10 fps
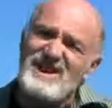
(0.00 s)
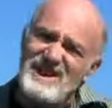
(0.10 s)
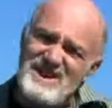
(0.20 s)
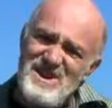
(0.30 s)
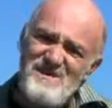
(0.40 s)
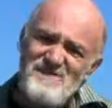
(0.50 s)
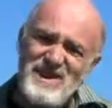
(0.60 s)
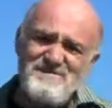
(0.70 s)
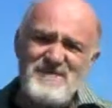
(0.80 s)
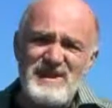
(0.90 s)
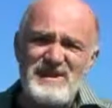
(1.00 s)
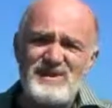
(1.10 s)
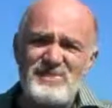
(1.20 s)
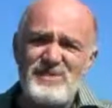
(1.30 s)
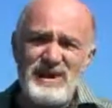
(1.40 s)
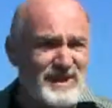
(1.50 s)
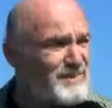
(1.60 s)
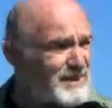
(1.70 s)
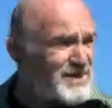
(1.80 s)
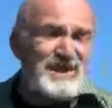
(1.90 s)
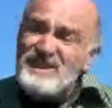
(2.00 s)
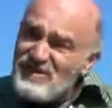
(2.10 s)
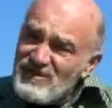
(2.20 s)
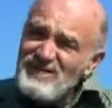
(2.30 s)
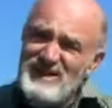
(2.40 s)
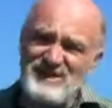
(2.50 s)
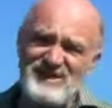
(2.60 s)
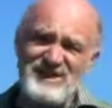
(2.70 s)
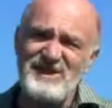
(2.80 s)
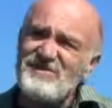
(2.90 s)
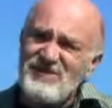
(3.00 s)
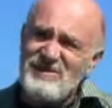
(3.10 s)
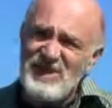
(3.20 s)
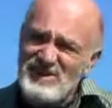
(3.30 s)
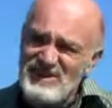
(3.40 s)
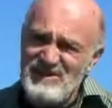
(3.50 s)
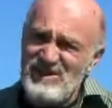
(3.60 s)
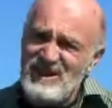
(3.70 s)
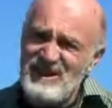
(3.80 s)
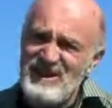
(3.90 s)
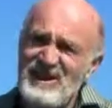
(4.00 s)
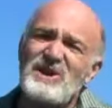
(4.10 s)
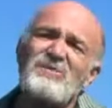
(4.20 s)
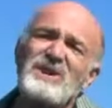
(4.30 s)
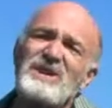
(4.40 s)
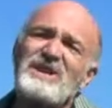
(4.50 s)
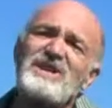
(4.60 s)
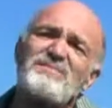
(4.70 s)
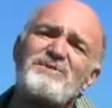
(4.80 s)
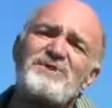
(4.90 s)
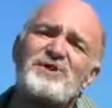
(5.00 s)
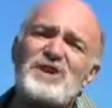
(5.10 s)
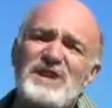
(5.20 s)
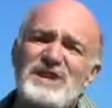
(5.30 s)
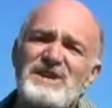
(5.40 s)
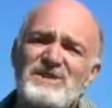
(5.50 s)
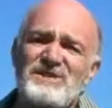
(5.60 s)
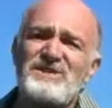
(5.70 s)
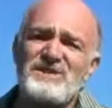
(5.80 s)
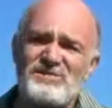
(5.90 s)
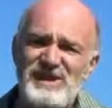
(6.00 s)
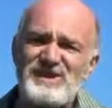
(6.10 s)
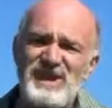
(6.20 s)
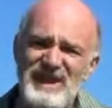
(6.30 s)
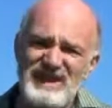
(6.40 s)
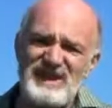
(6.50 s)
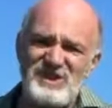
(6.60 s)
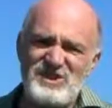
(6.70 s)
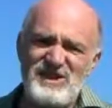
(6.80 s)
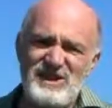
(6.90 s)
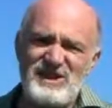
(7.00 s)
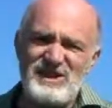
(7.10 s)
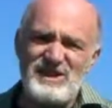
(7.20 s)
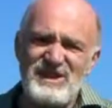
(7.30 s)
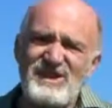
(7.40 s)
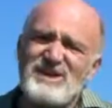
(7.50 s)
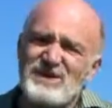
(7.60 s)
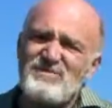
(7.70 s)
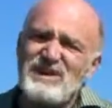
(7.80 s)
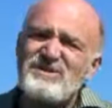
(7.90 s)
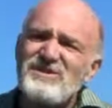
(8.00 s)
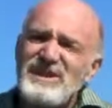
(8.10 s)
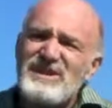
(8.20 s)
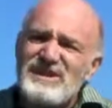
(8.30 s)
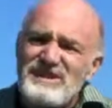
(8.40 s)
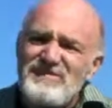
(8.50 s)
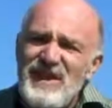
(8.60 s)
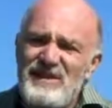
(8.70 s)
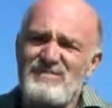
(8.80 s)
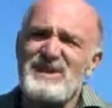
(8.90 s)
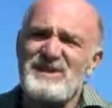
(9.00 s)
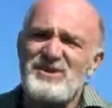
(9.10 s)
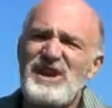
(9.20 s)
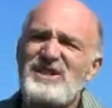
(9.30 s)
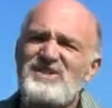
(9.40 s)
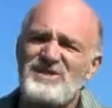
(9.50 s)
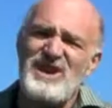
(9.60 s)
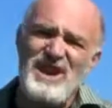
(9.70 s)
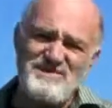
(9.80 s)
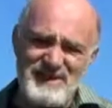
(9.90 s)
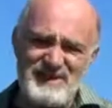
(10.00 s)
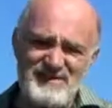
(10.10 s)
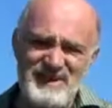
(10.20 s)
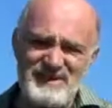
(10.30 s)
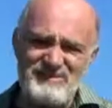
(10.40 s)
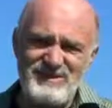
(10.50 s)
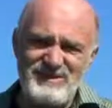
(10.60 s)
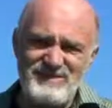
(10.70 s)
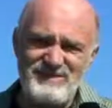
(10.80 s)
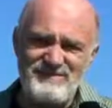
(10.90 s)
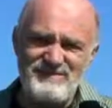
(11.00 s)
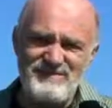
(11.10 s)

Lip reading: In November, we're going to be looking at some of the ideas from Hungary. We're going to go to Czech and look at retailing in Czech, as well as looking at developing trends that are happening around the world.